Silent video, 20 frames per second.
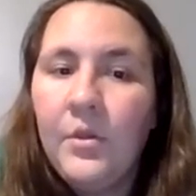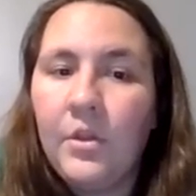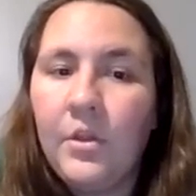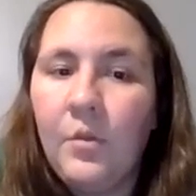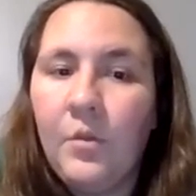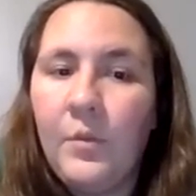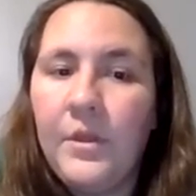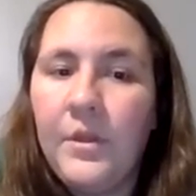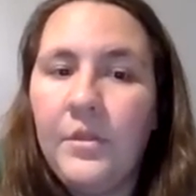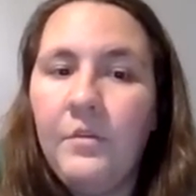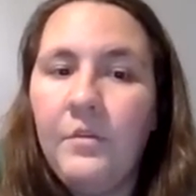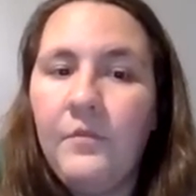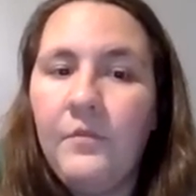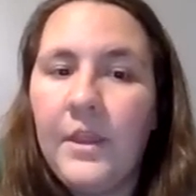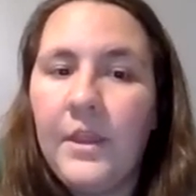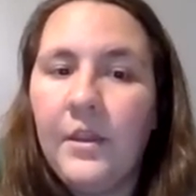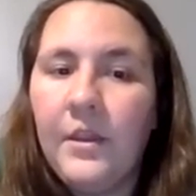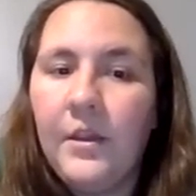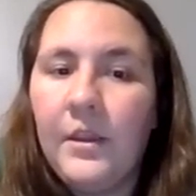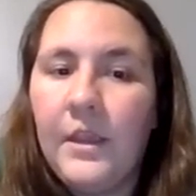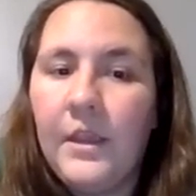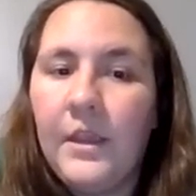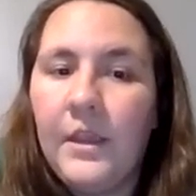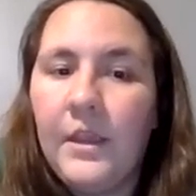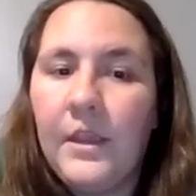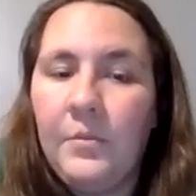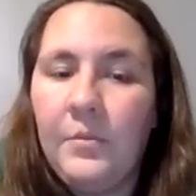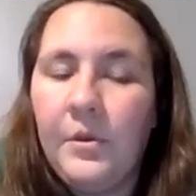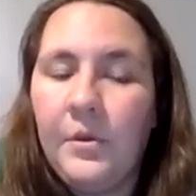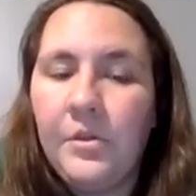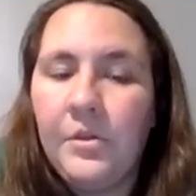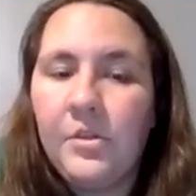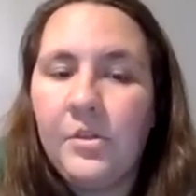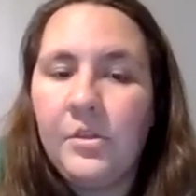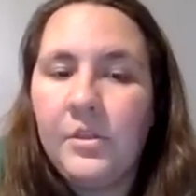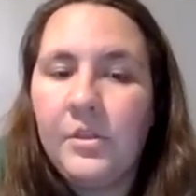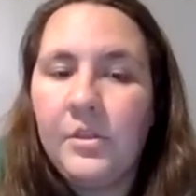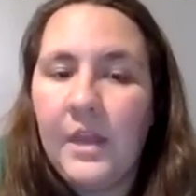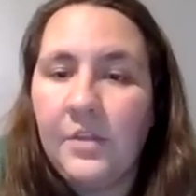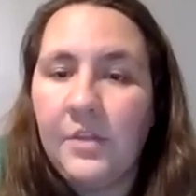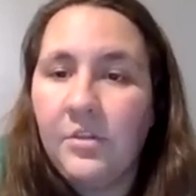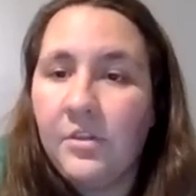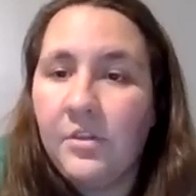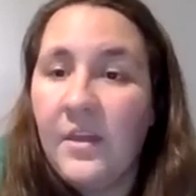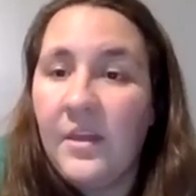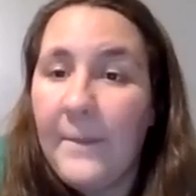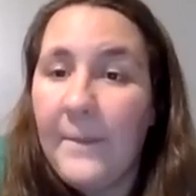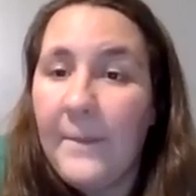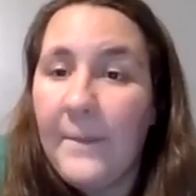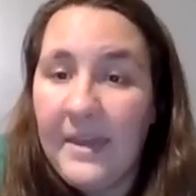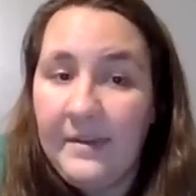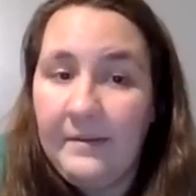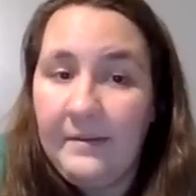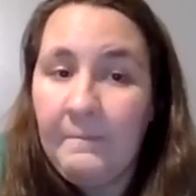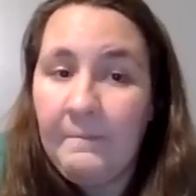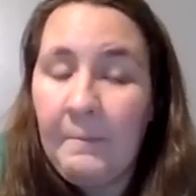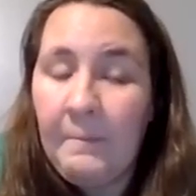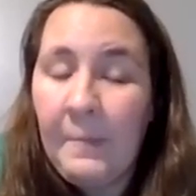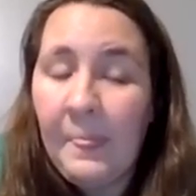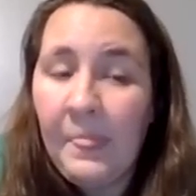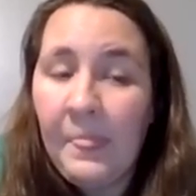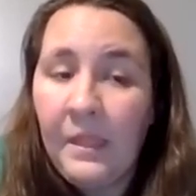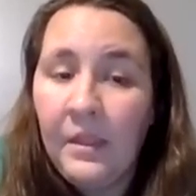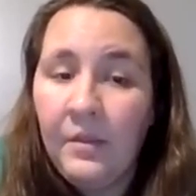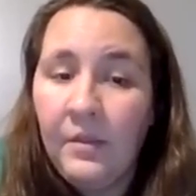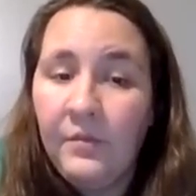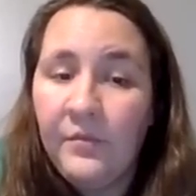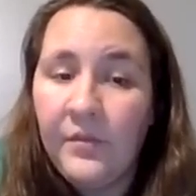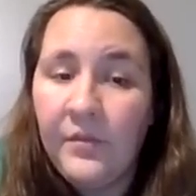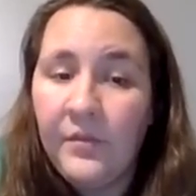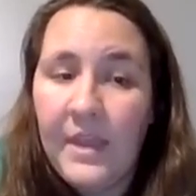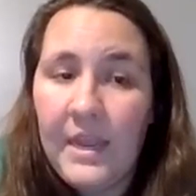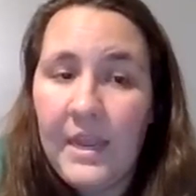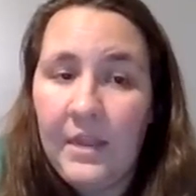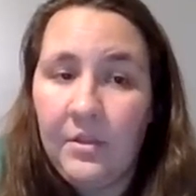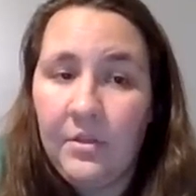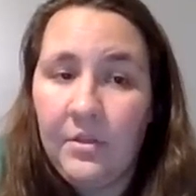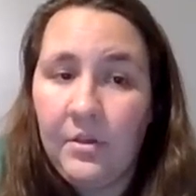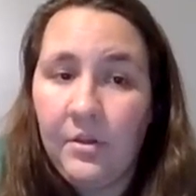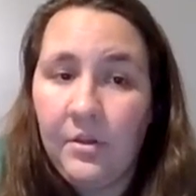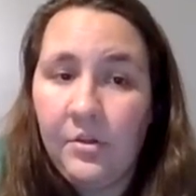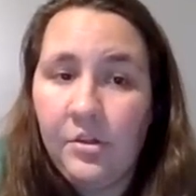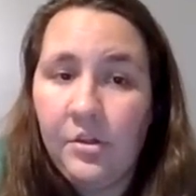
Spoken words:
So with your finger, can you touch the button for the answer?